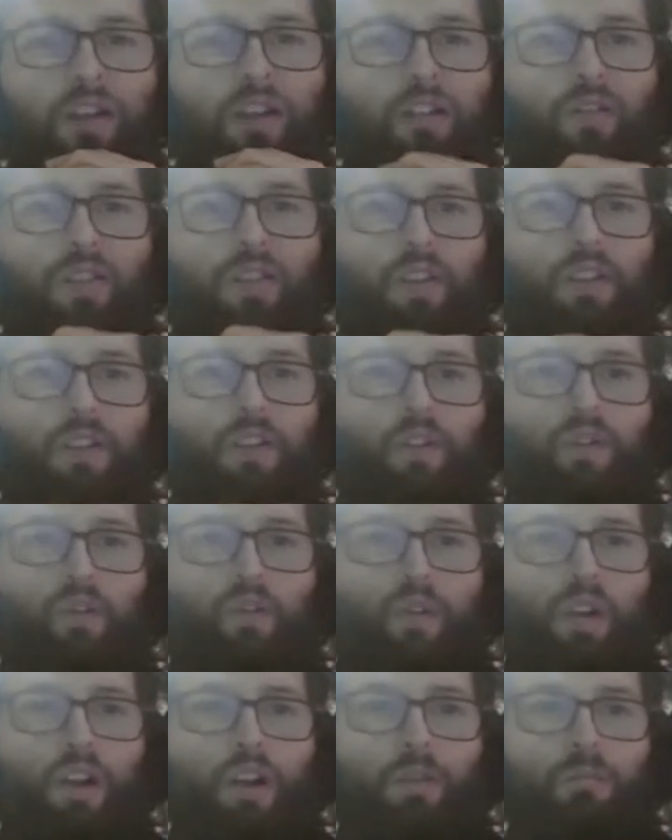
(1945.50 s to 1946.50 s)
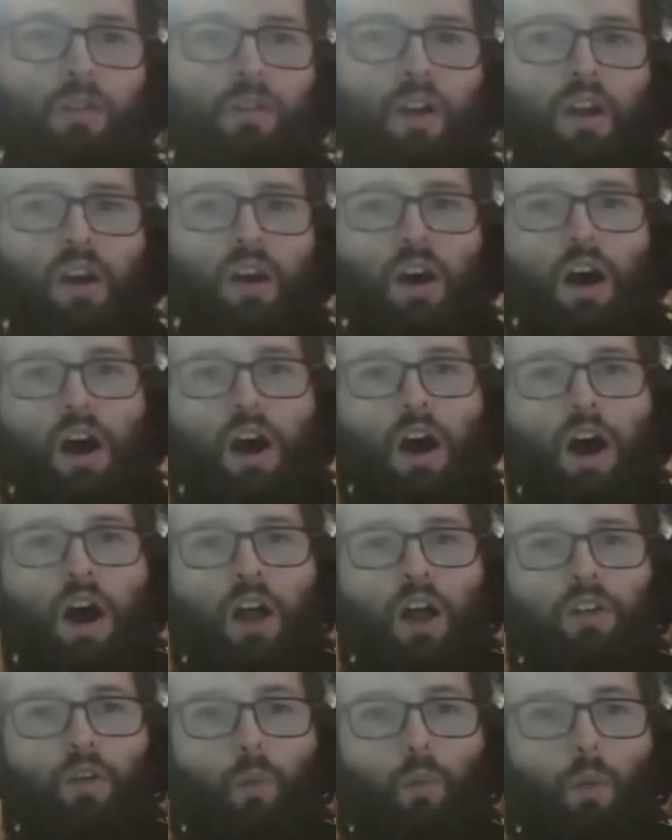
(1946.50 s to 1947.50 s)
of this stream,
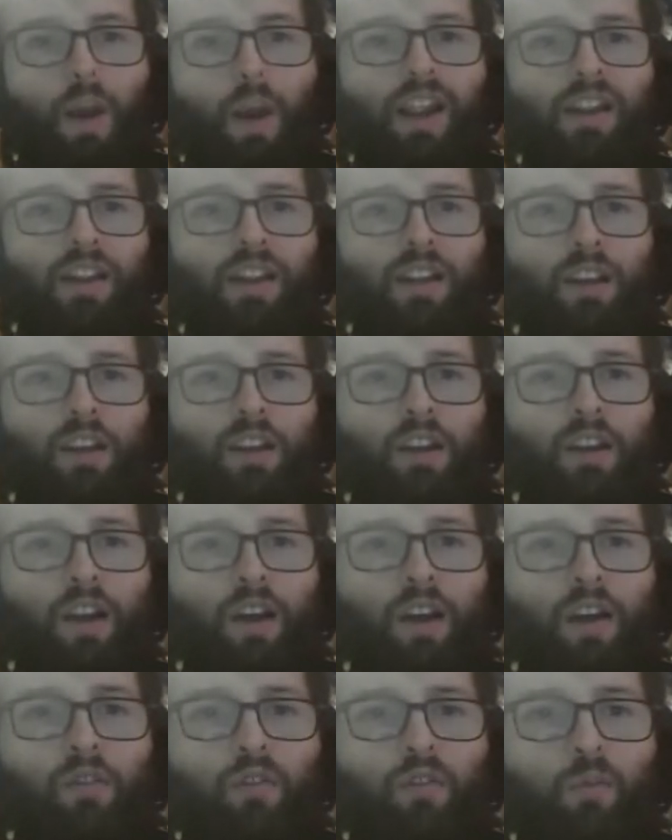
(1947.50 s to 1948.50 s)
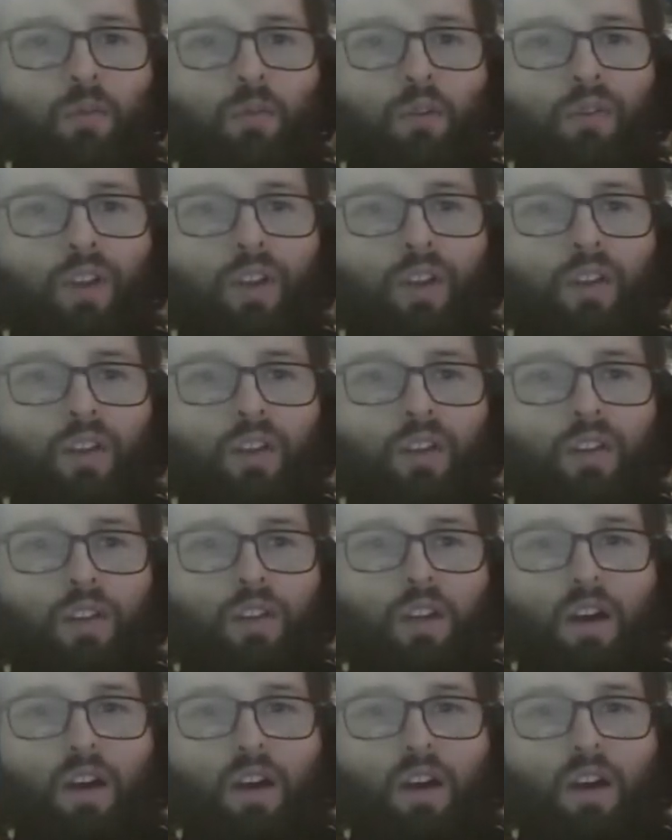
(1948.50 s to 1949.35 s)
the ranking of the movies.